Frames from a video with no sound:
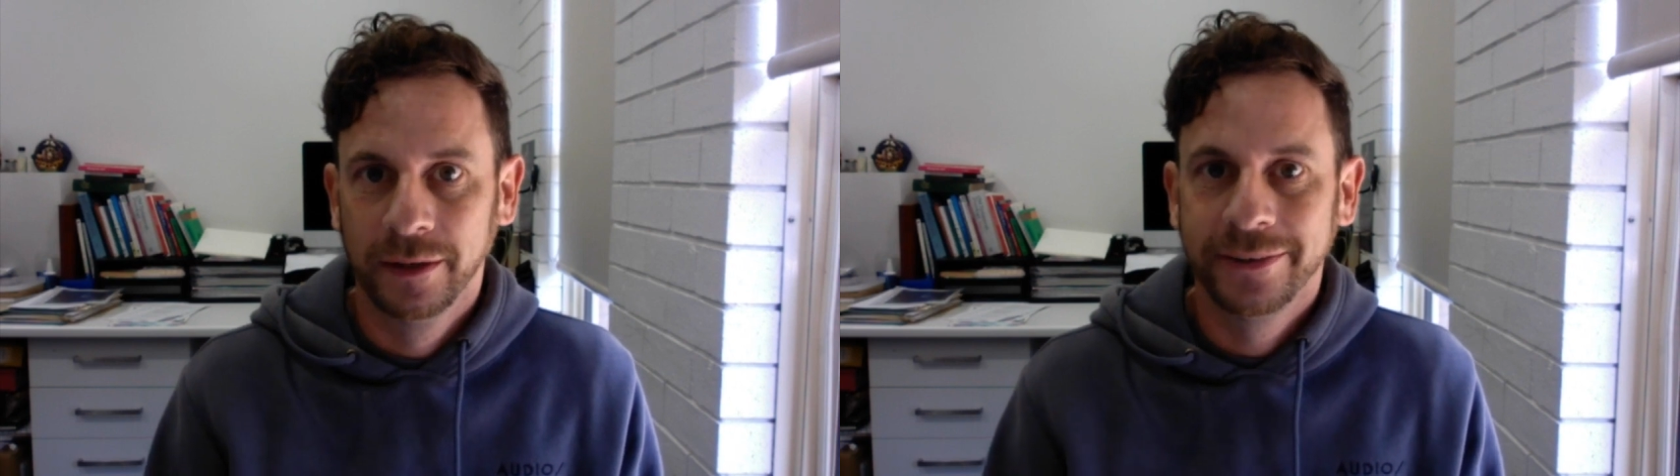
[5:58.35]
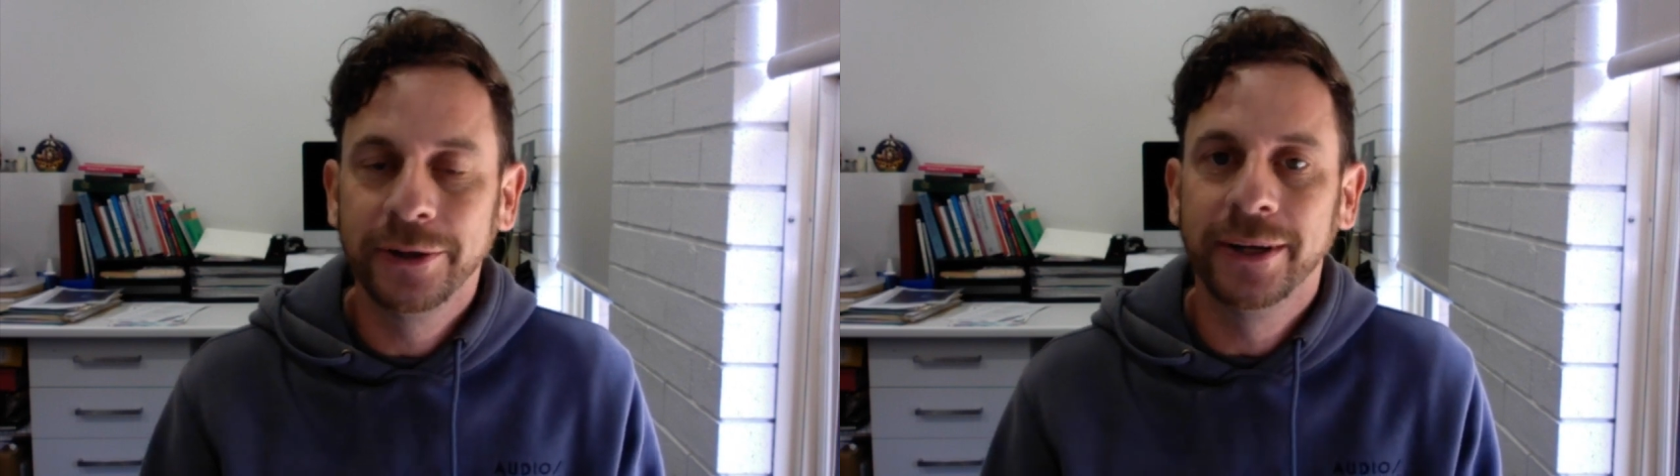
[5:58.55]

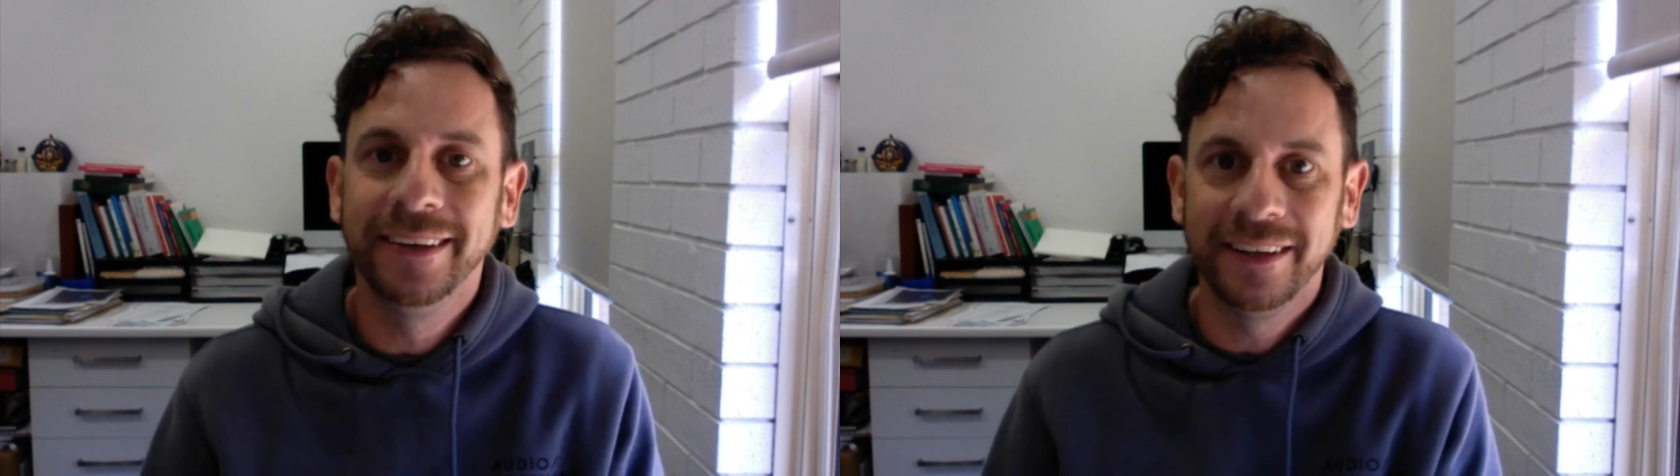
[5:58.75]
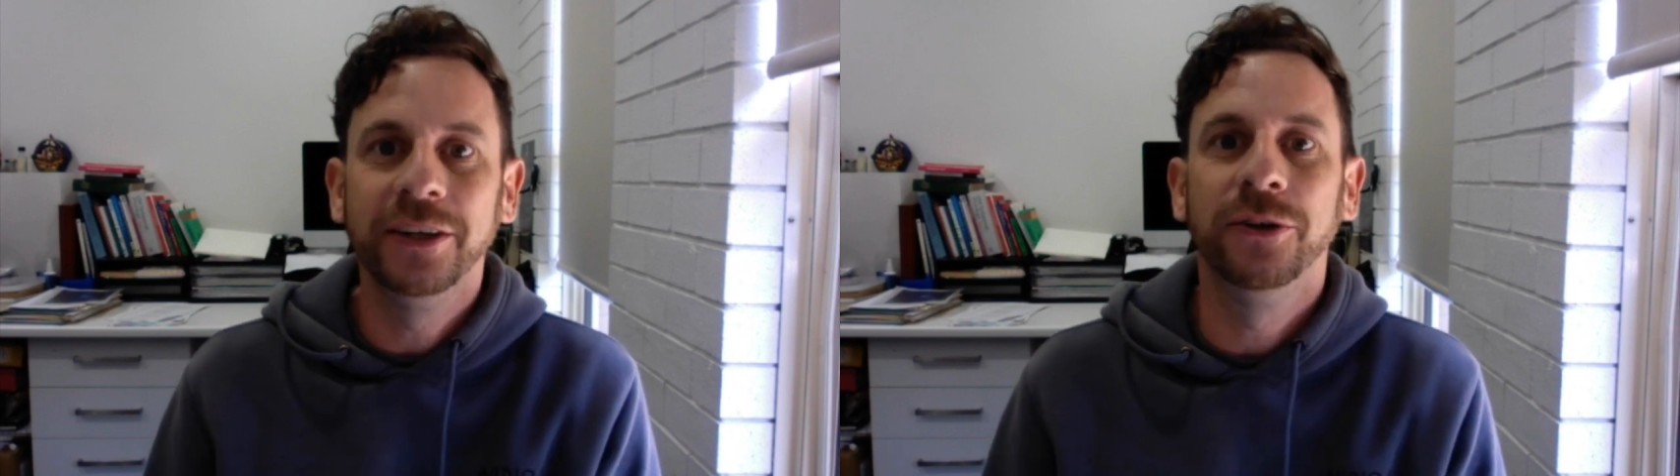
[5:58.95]
to
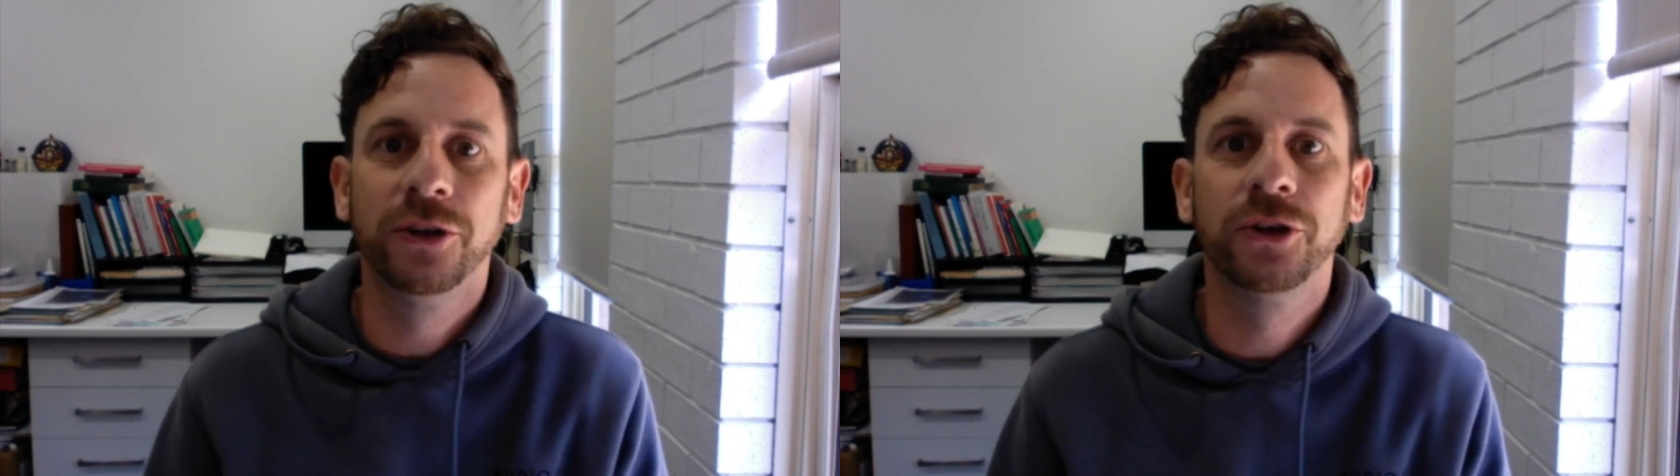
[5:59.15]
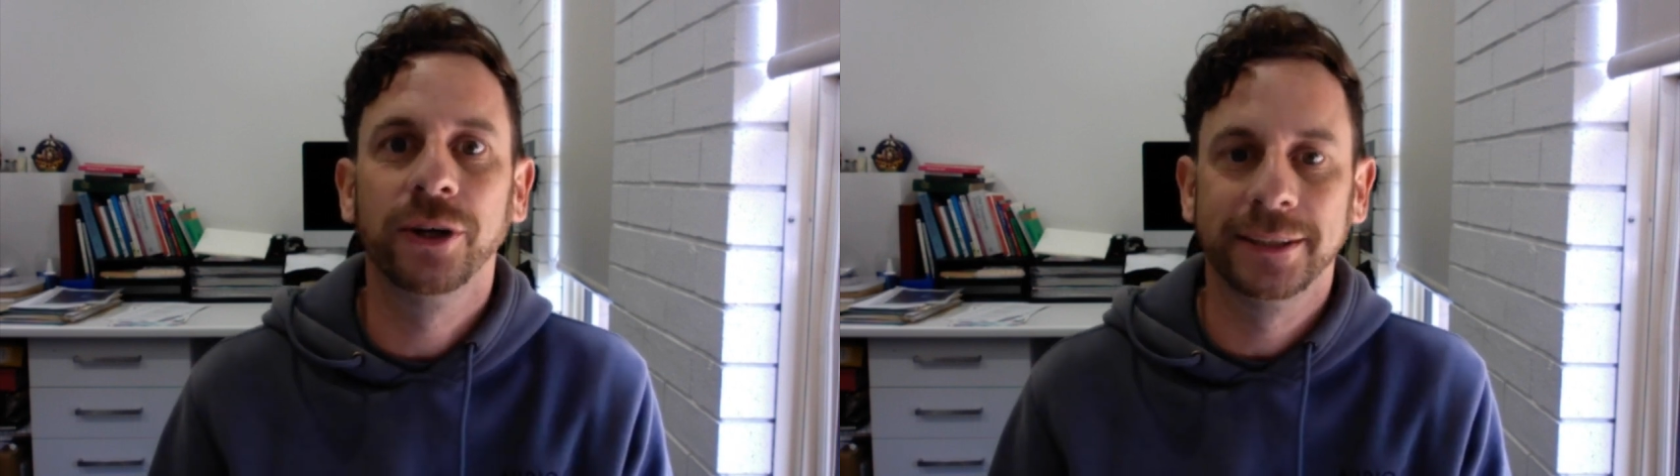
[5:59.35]
continue to
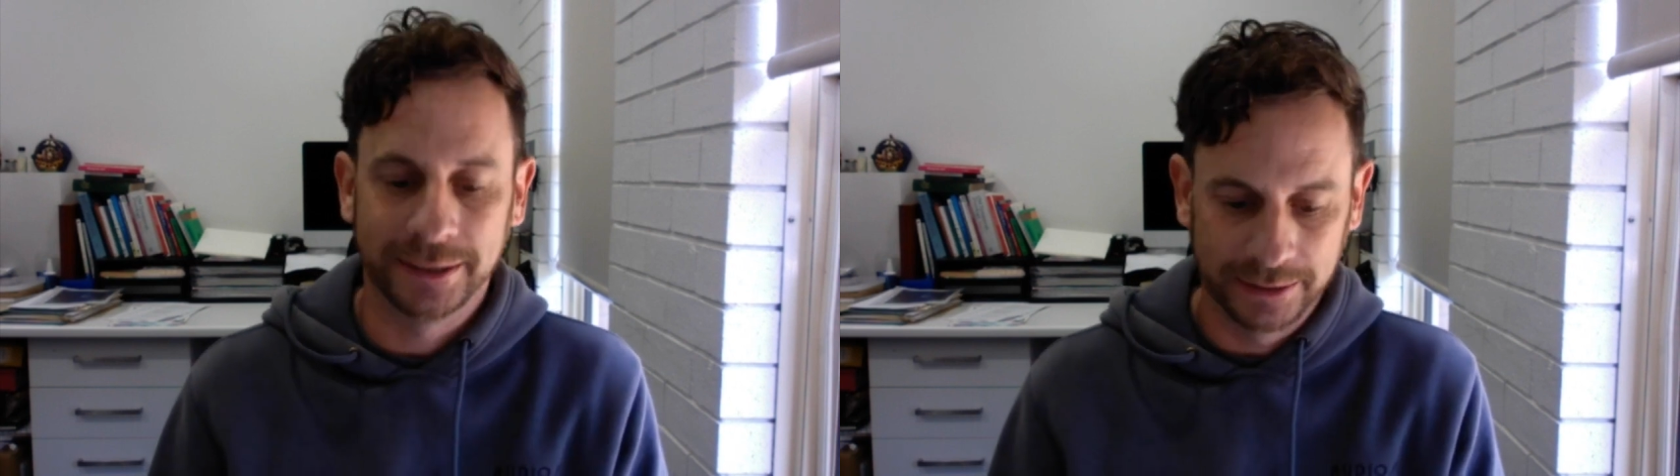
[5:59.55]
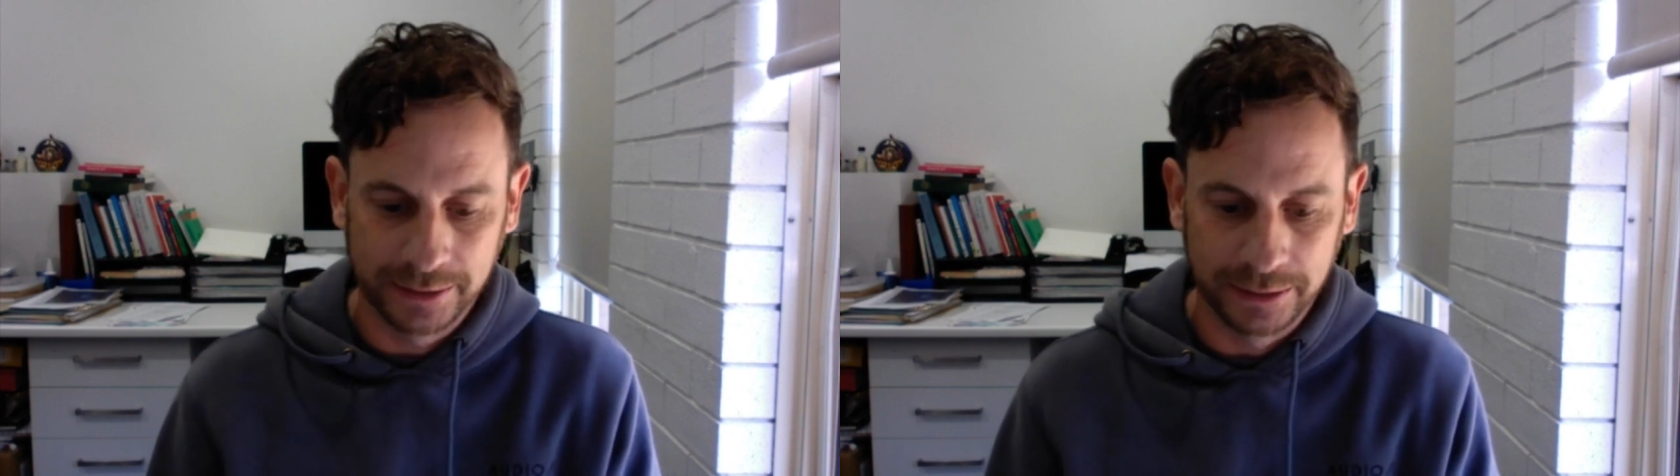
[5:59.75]
trust
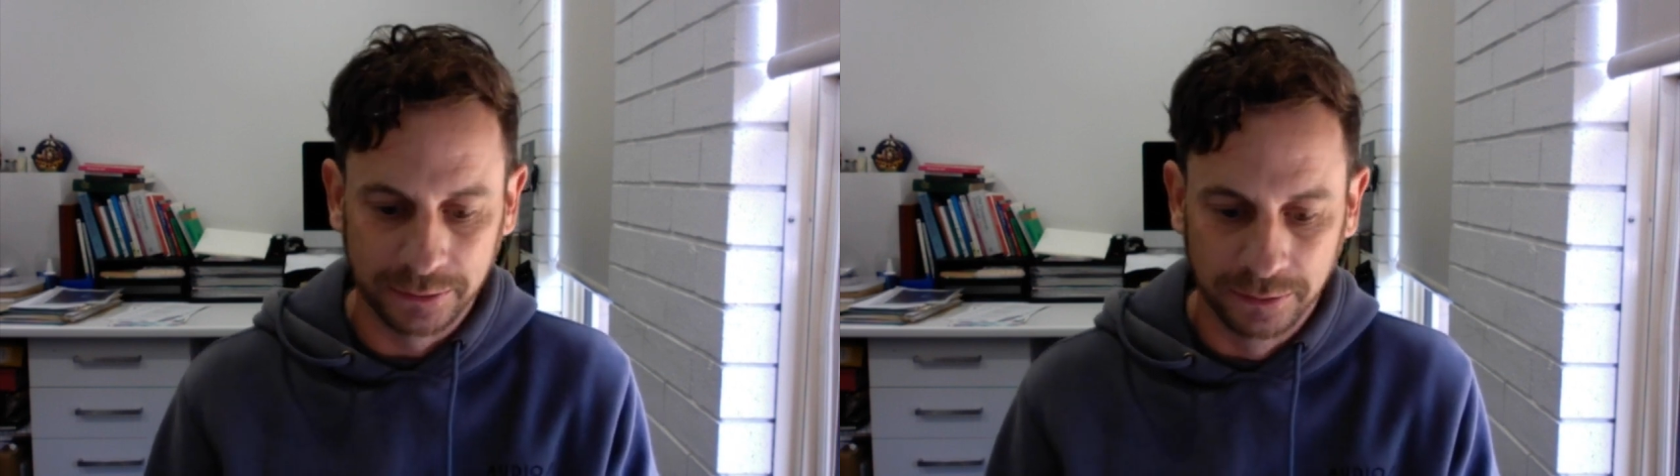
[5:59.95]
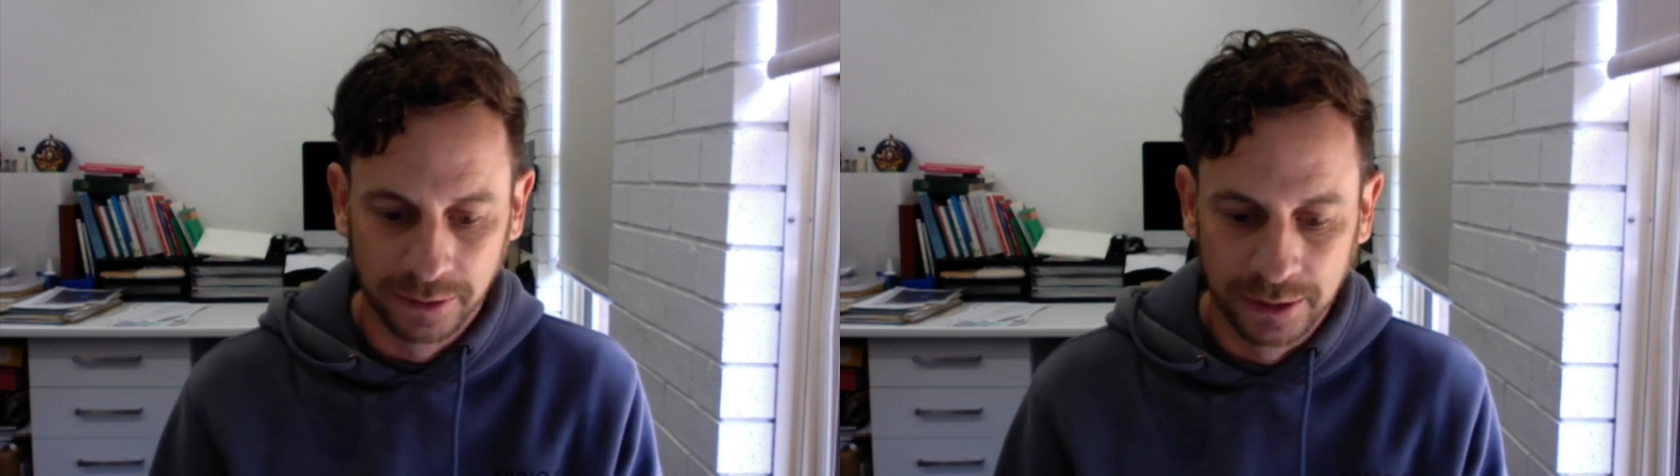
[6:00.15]
in you.